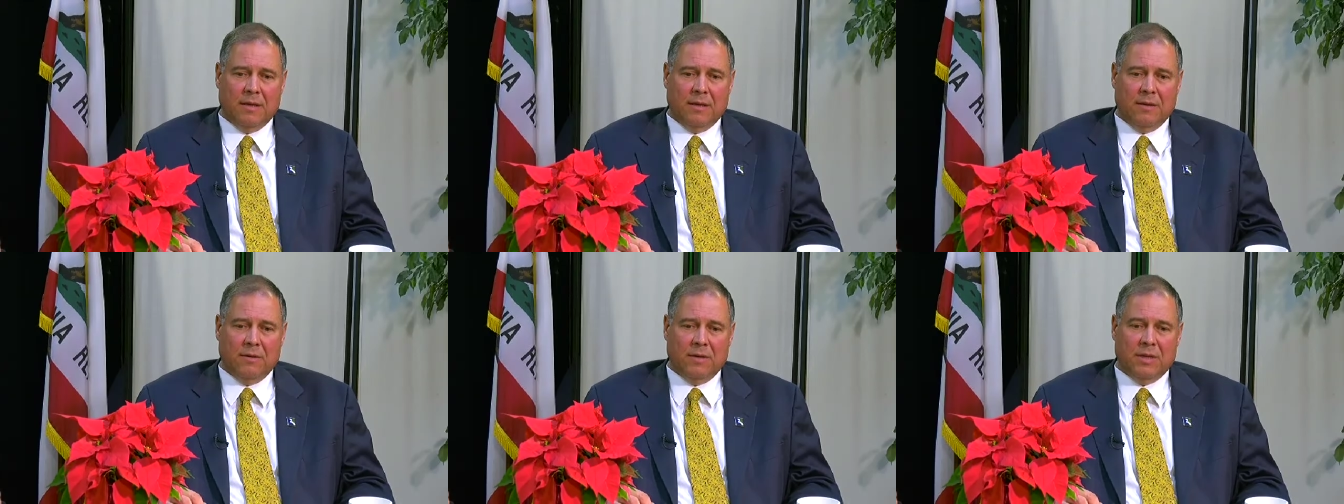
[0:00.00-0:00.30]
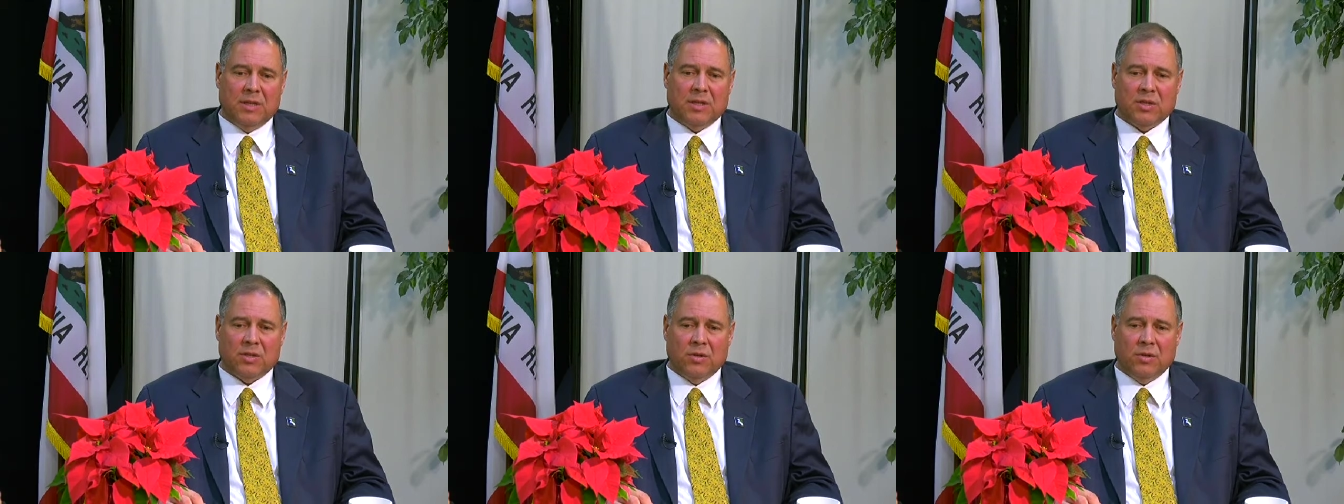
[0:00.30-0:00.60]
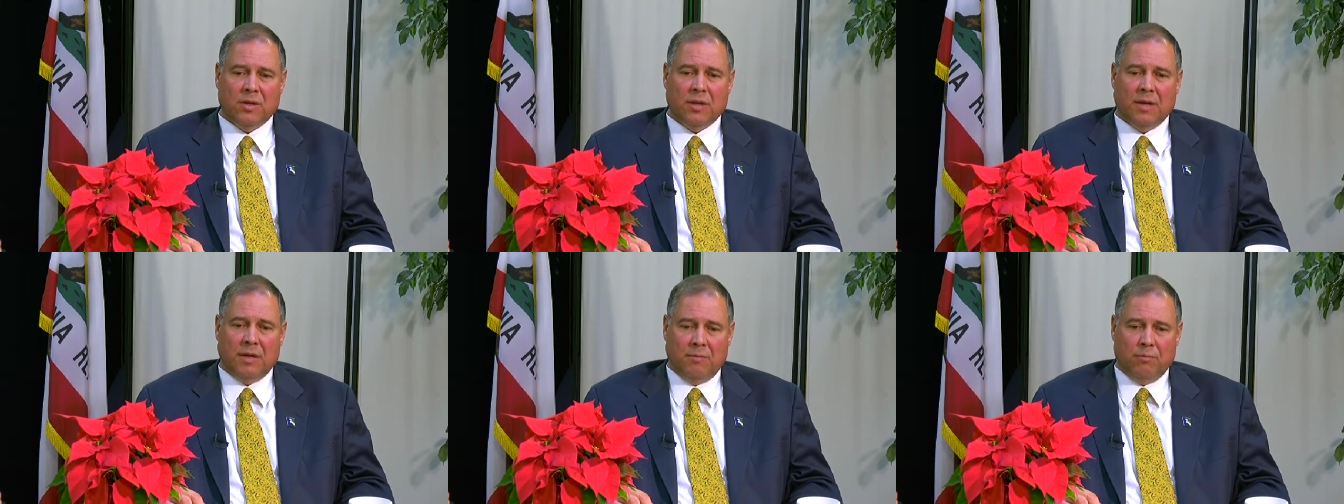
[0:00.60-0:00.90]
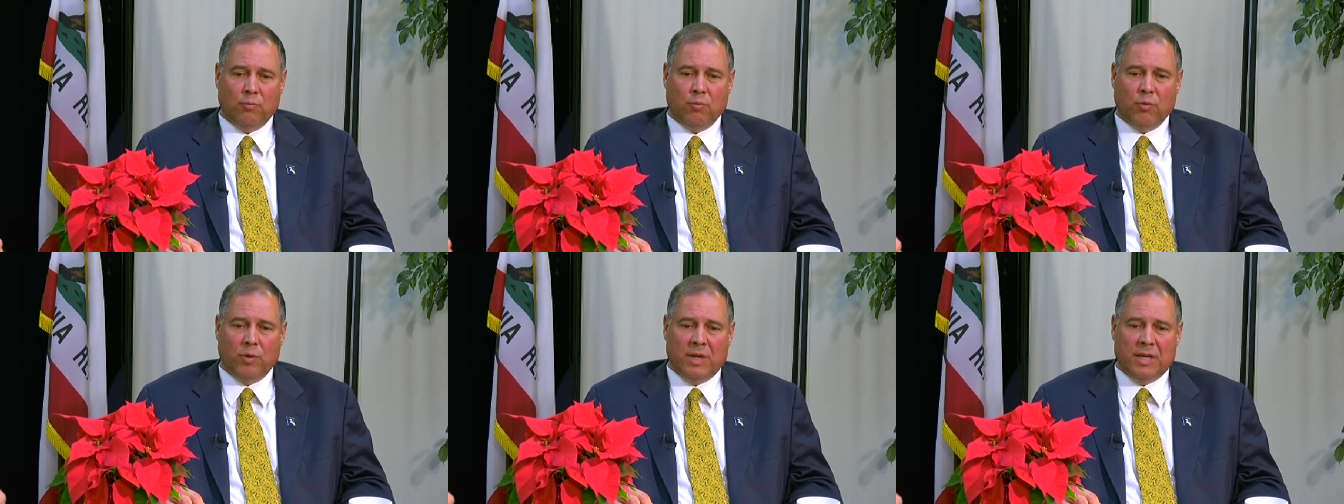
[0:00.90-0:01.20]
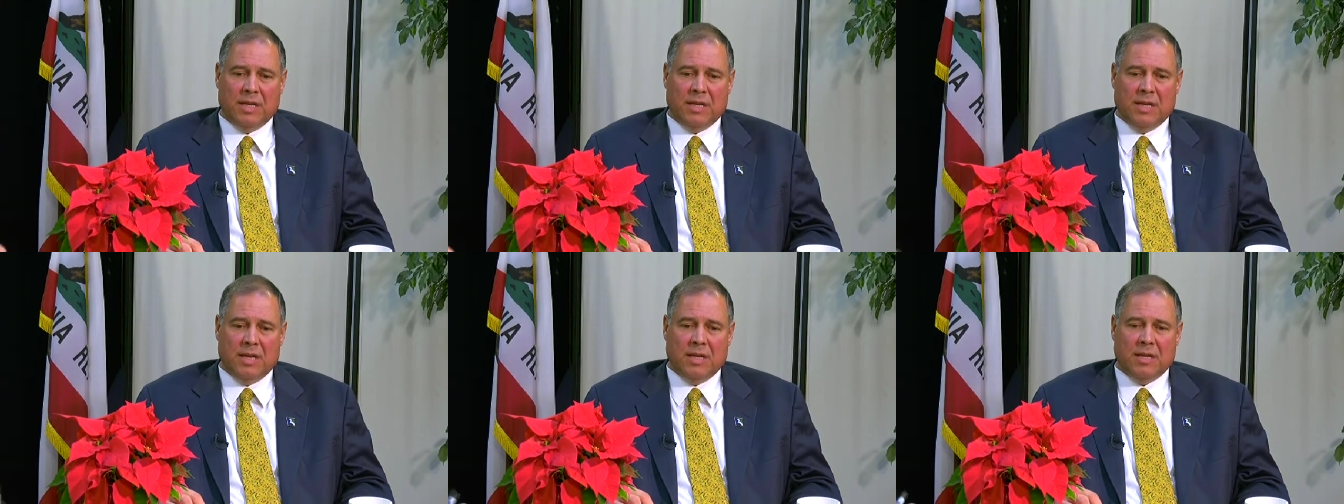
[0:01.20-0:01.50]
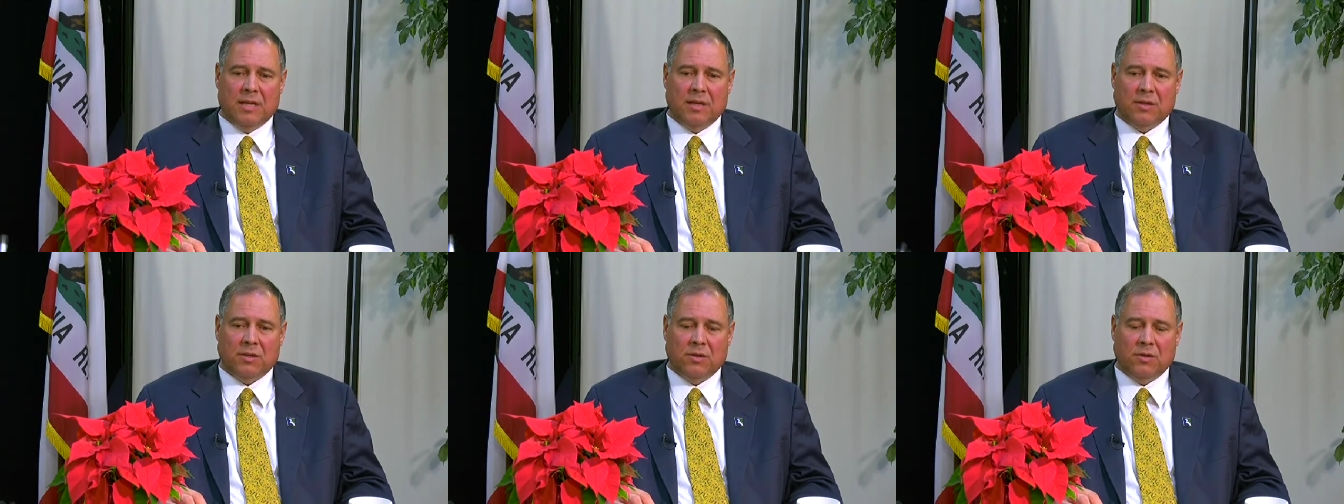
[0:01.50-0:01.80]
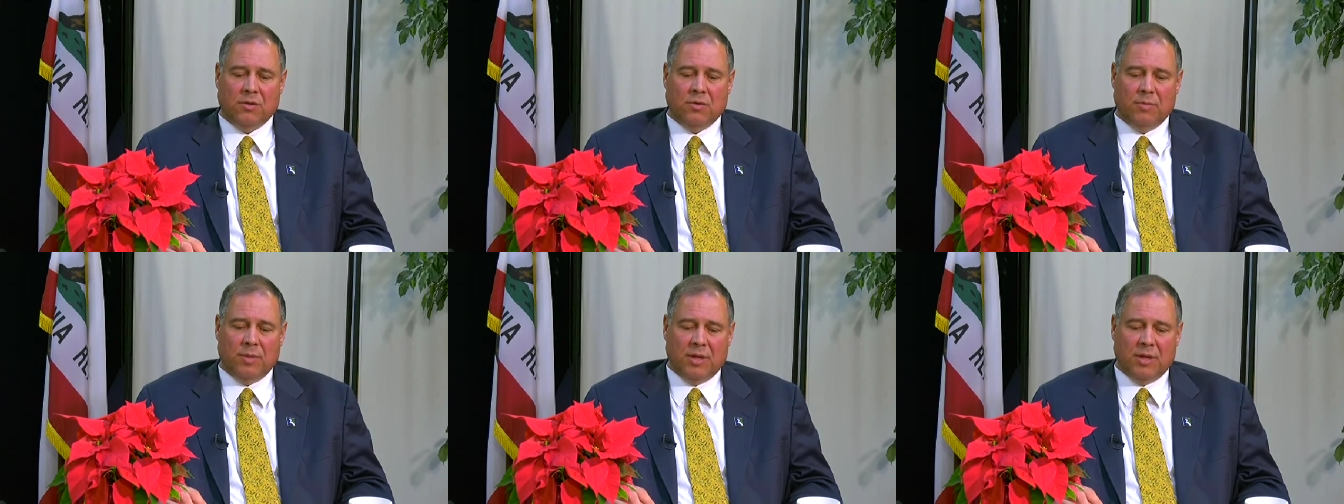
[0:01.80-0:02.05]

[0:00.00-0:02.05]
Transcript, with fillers: You know, he stood up when he needed to,